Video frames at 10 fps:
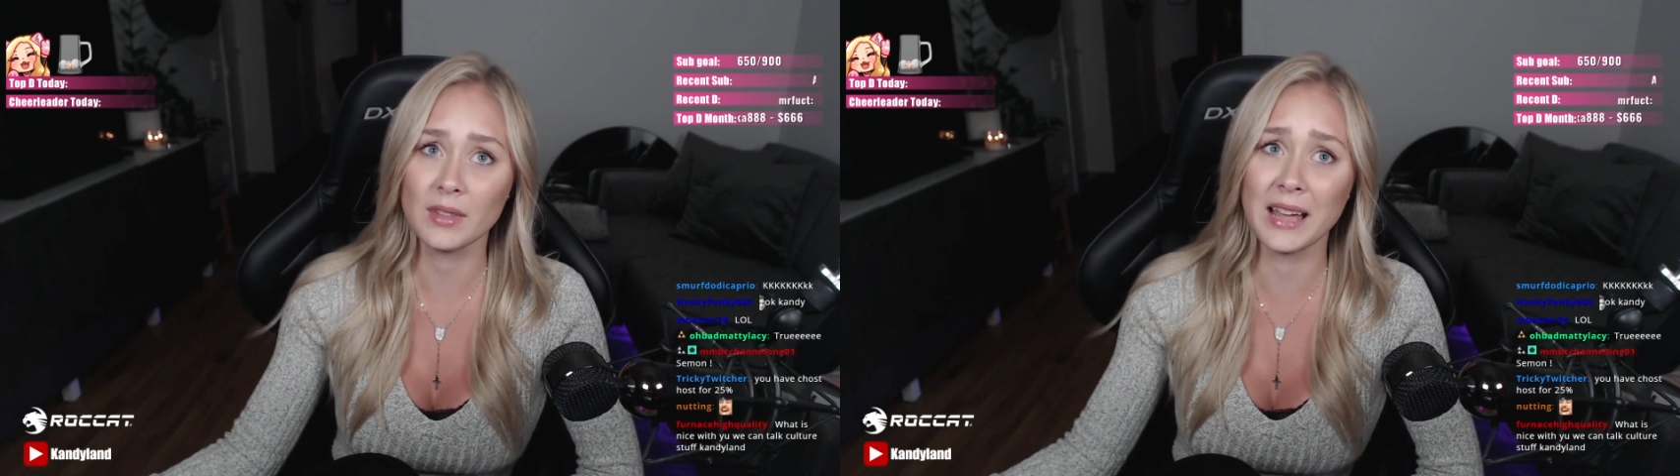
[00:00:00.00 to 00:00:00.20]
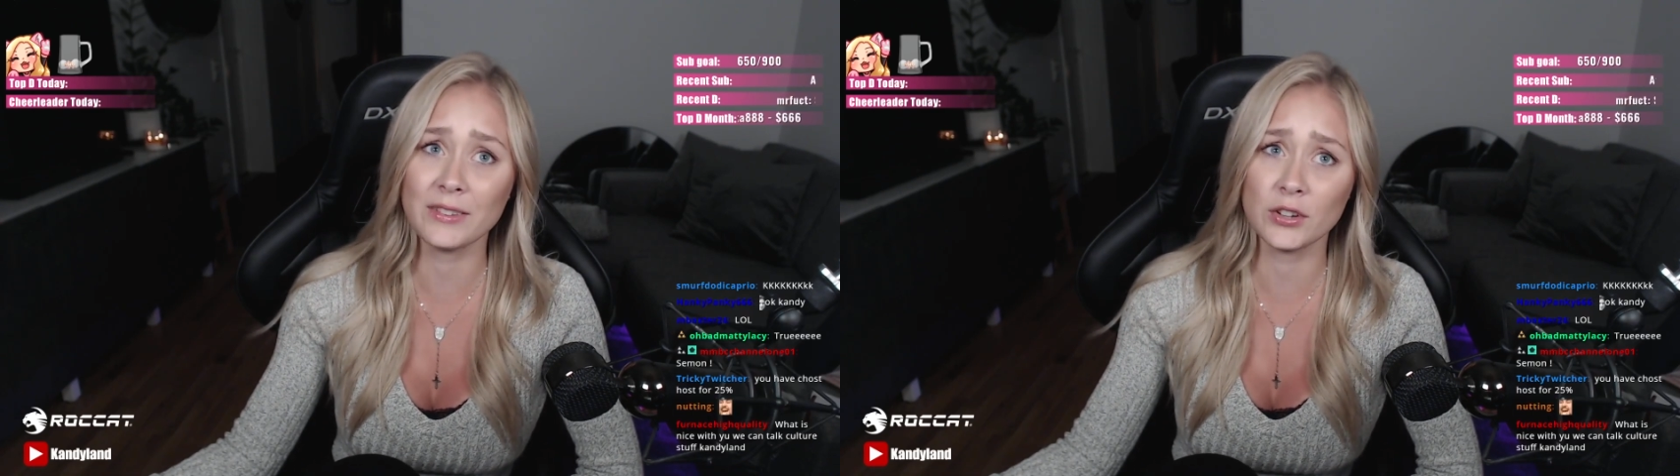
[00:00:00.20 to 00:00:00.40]

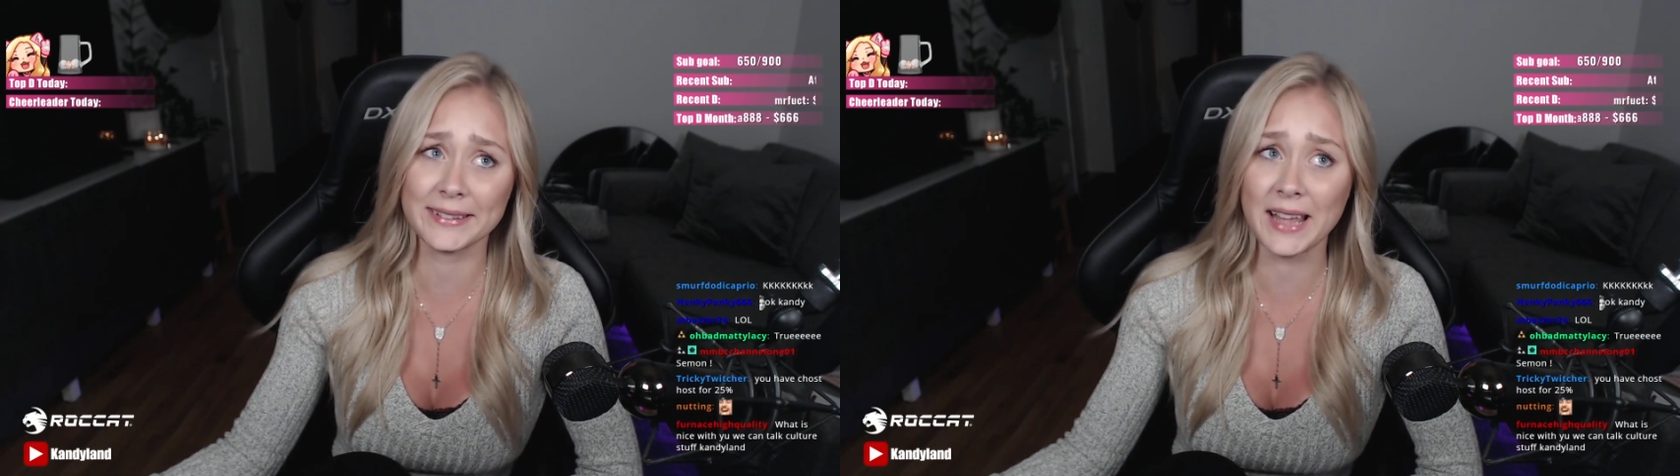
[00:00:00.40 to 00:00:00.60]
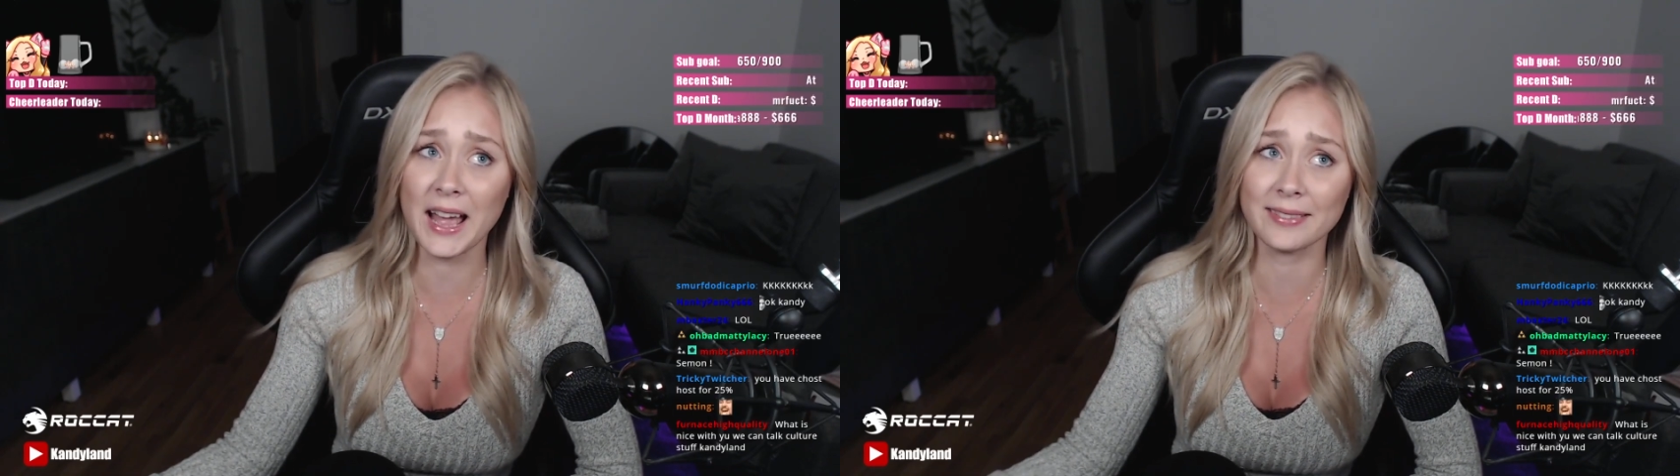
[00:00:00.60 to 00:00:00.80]

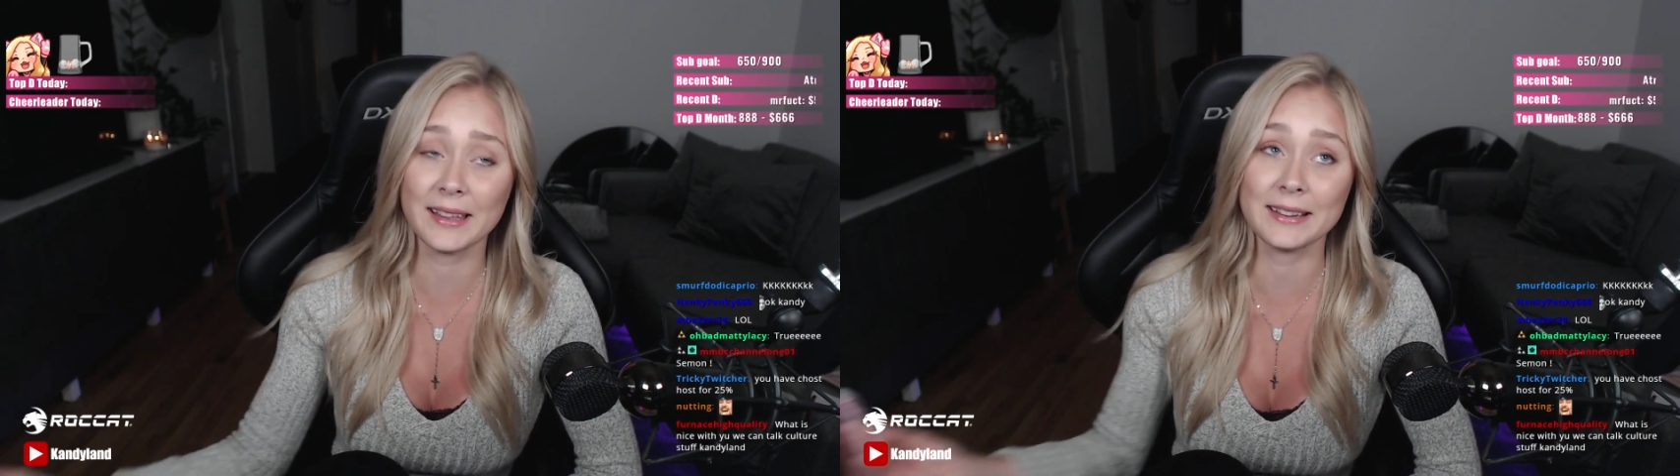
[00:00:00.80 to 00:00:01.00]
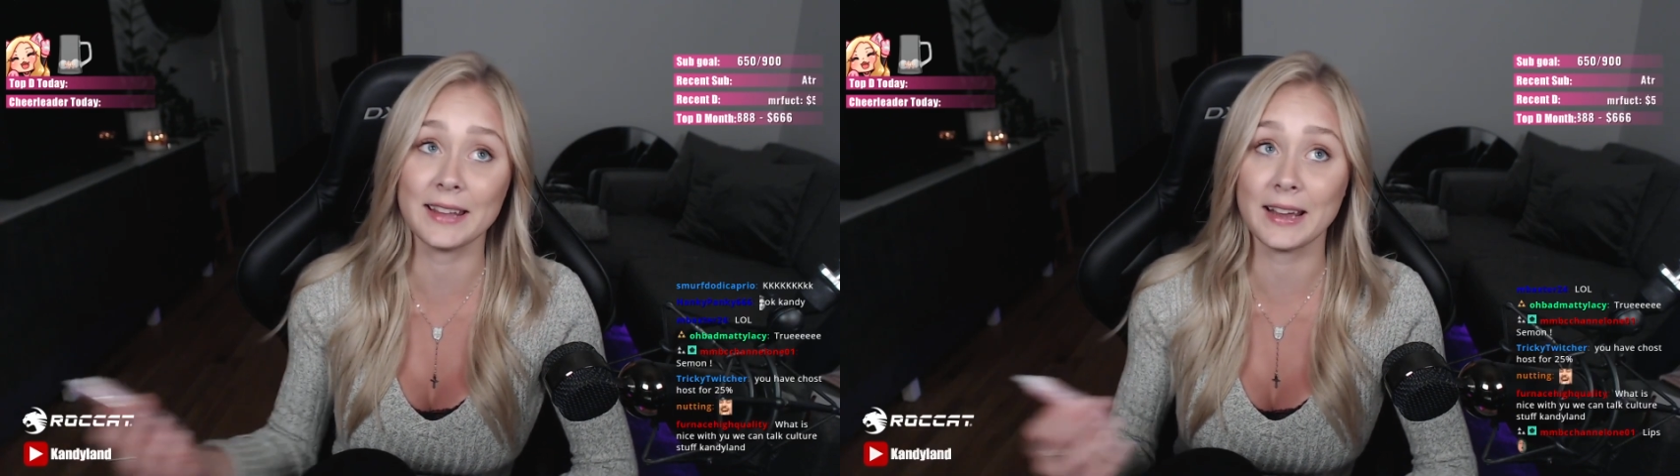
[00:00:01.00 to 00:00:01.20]
understand
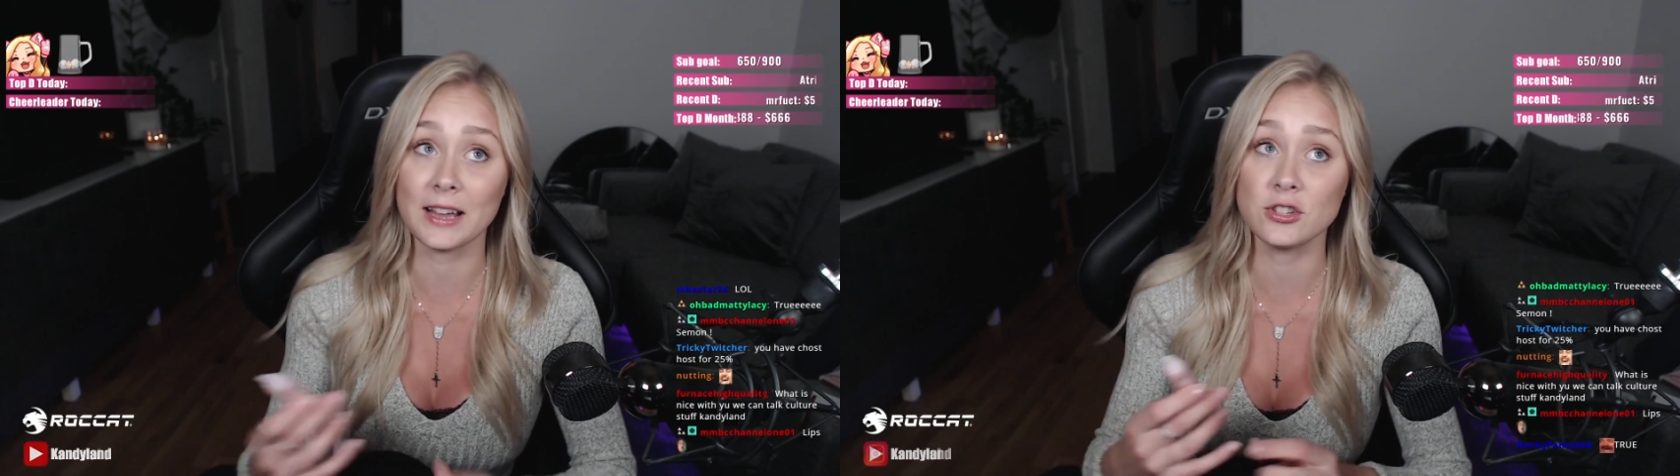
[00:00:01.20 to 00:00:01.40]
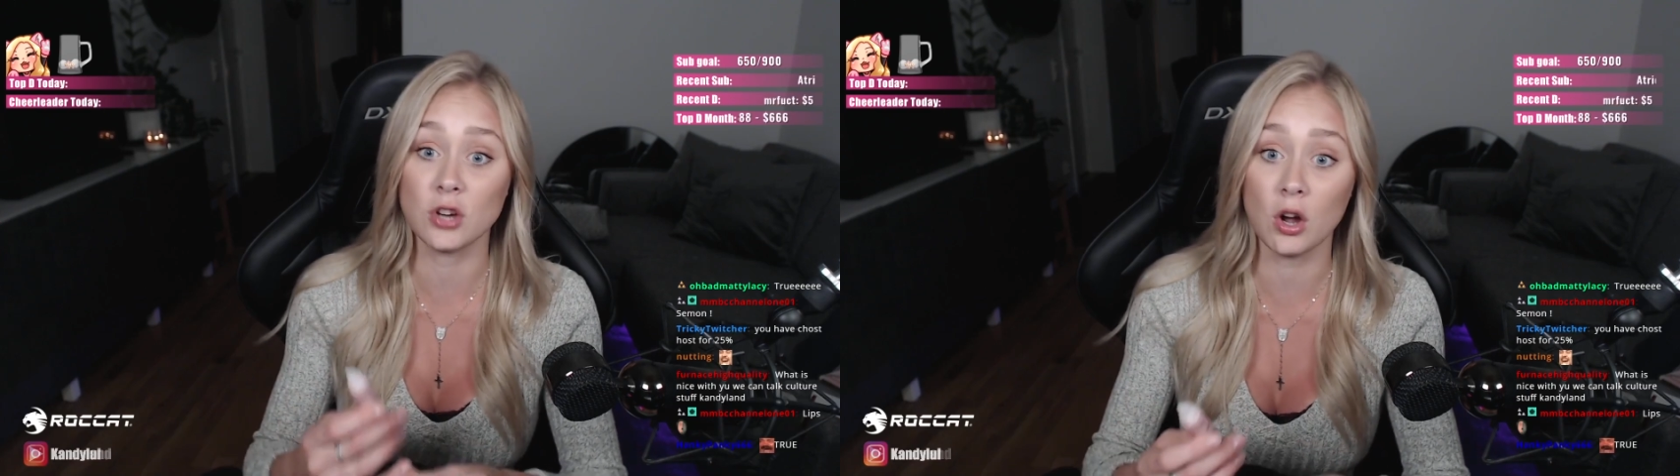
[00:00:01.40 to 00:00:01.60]
that it's like
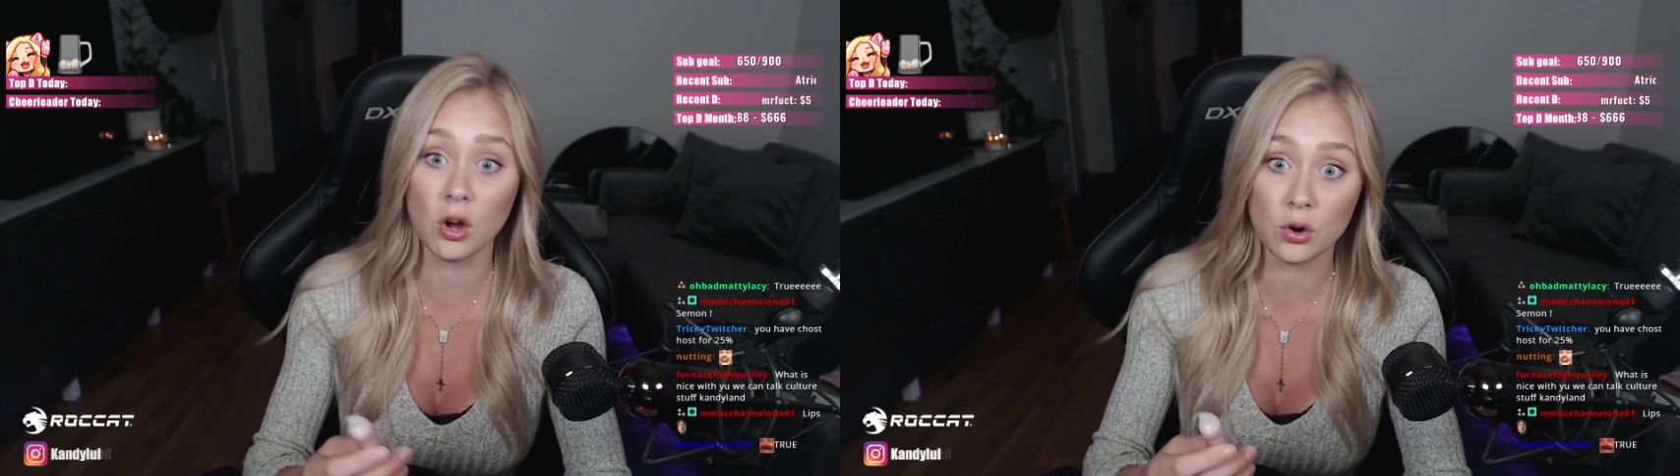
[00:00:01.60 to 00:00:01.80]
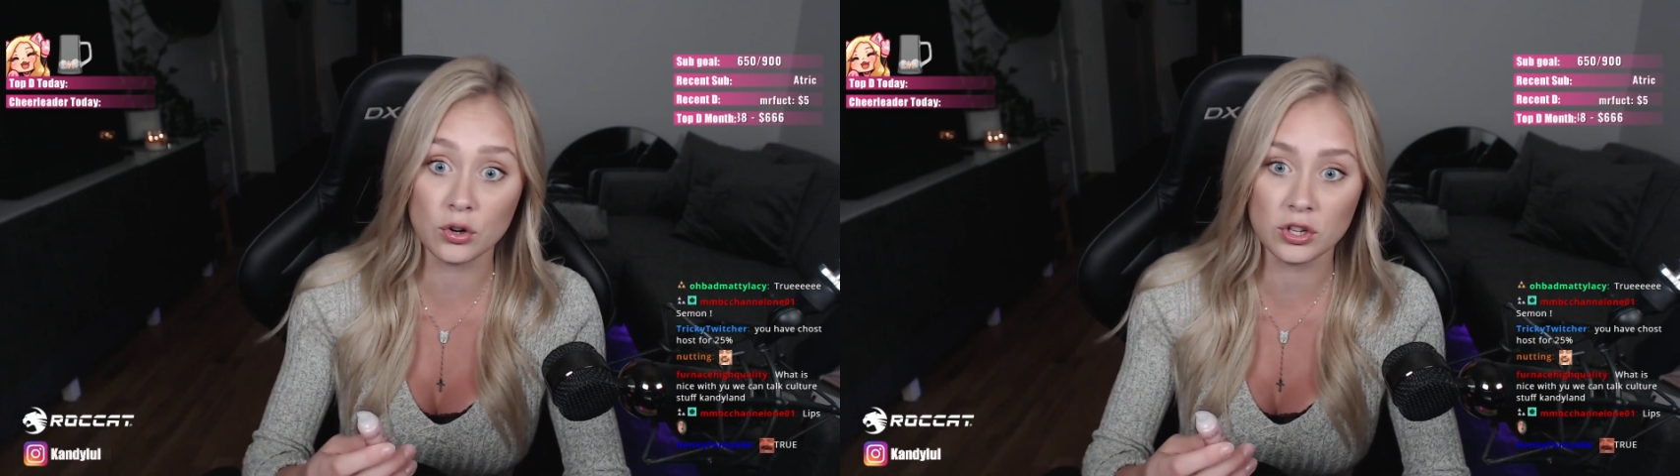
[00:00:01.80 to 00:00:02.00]
a
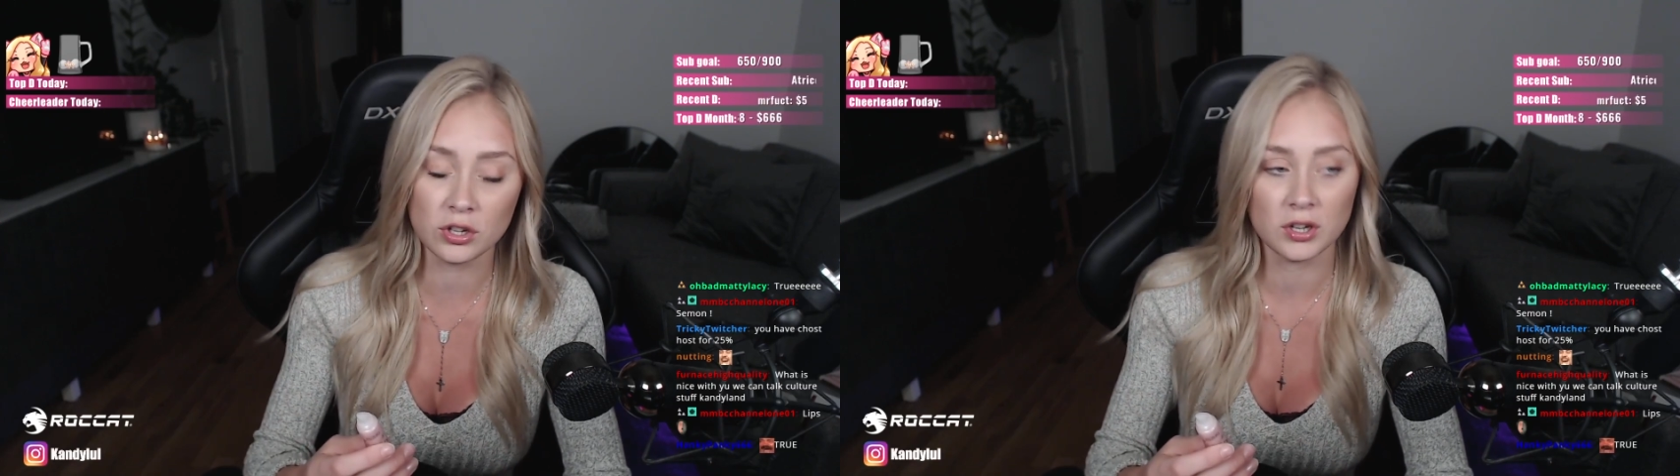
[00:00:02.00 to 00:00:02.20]
joke.